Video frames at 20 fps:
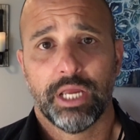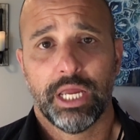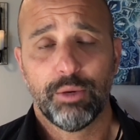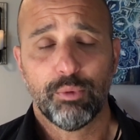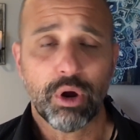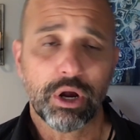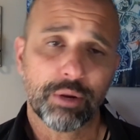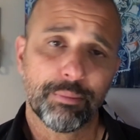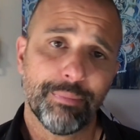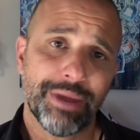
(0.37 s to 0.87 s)
Hey,
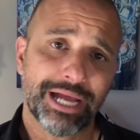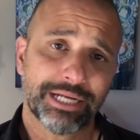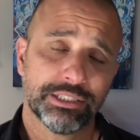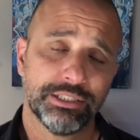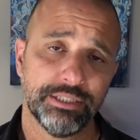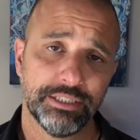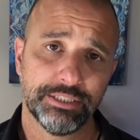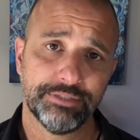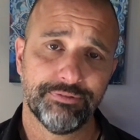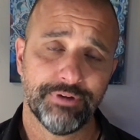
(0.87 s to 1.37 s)
welcome back
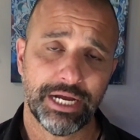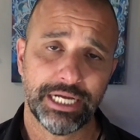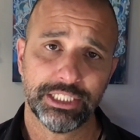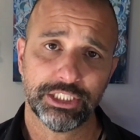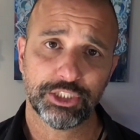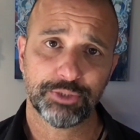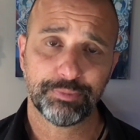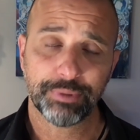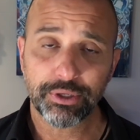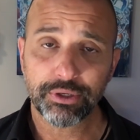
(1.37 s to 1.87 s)
to the
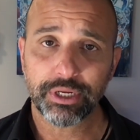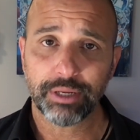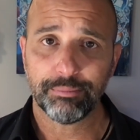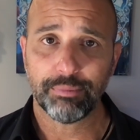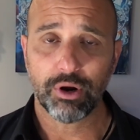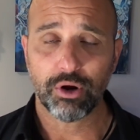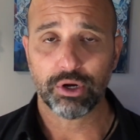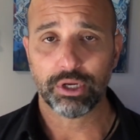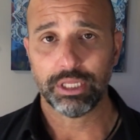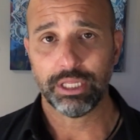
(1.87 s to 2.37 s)
Defiant Spirit. I'm
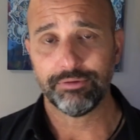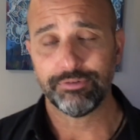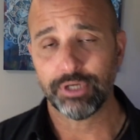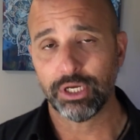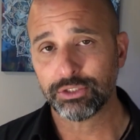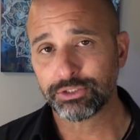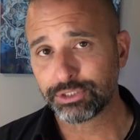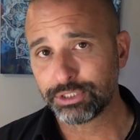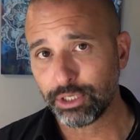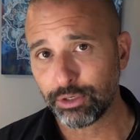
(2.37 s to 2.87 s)
Baruch Levy,
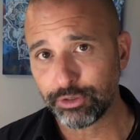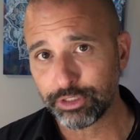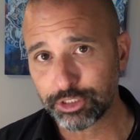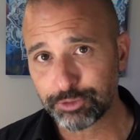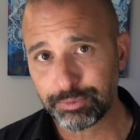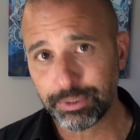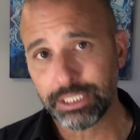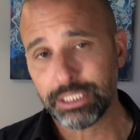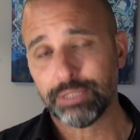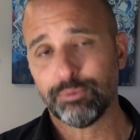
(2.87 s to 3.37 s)
also known
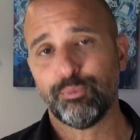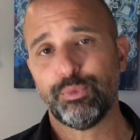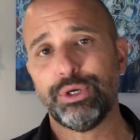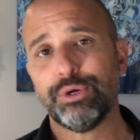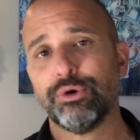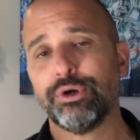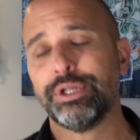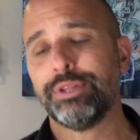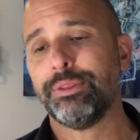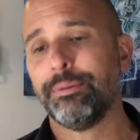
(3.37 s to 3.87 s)
as B, and
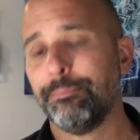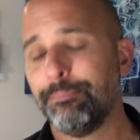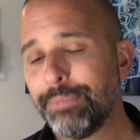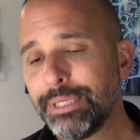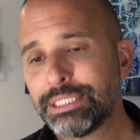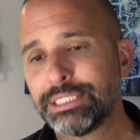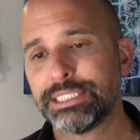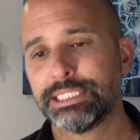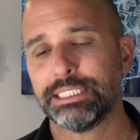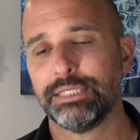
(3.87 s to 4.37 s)
we were in the
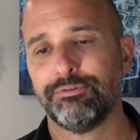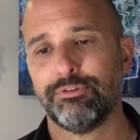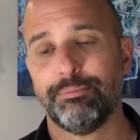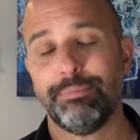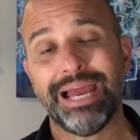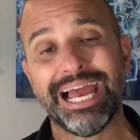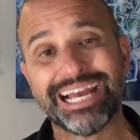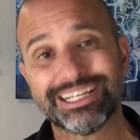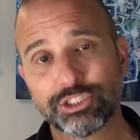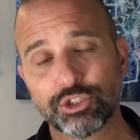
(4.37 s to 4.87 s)
midst of the
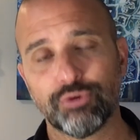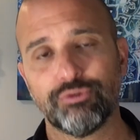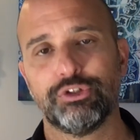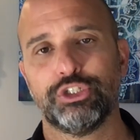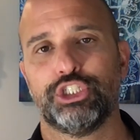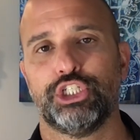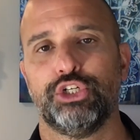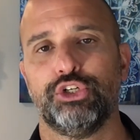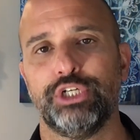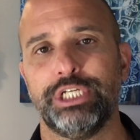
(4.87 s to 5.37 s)

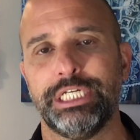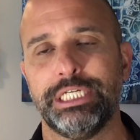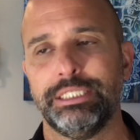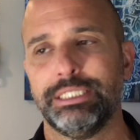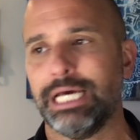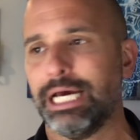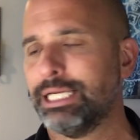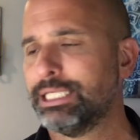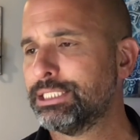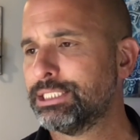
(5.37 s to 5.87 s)
Passover journey,
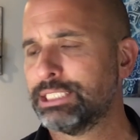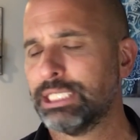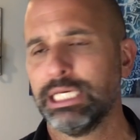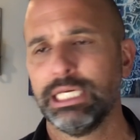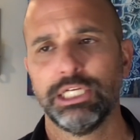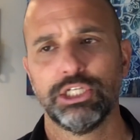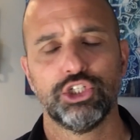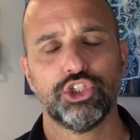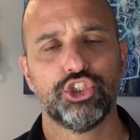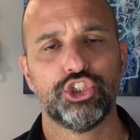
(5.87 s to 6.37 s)
not as
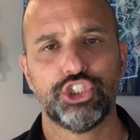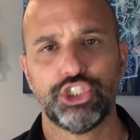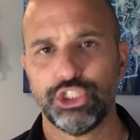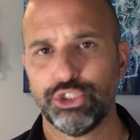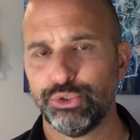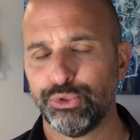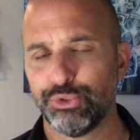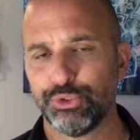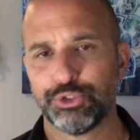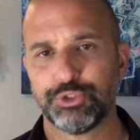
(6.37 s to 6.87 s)

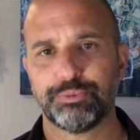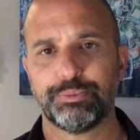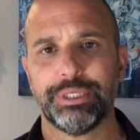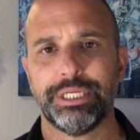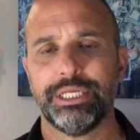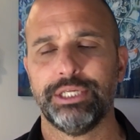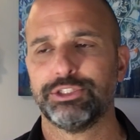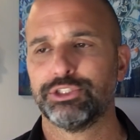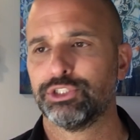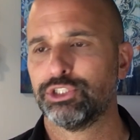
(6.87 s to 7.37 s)
Jews,
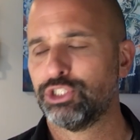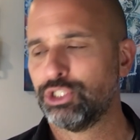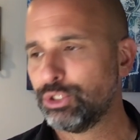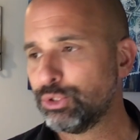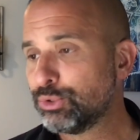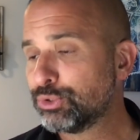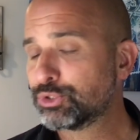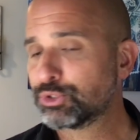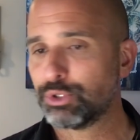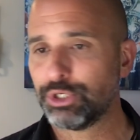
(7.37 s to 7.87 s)
but as
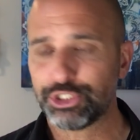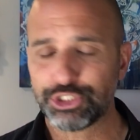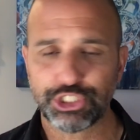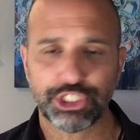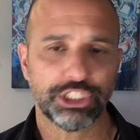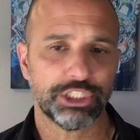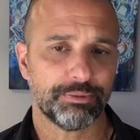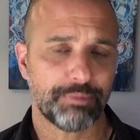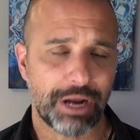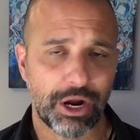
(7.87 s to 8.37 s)
Jews,
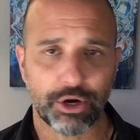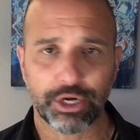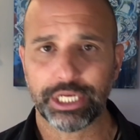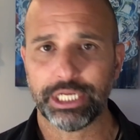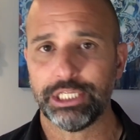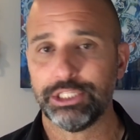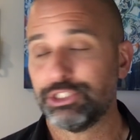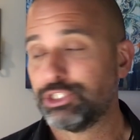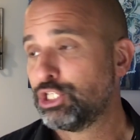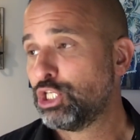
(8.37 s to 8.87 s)
Christians,
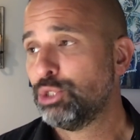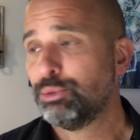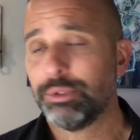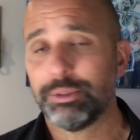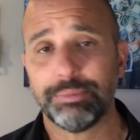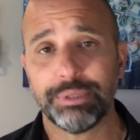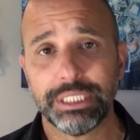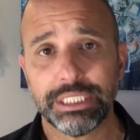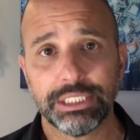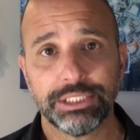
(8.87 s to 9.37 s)
Americans,
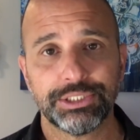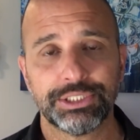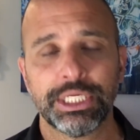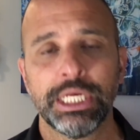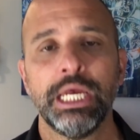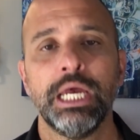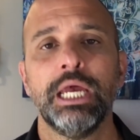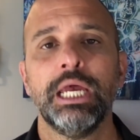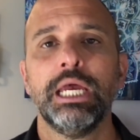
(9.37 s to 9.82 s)
human beings,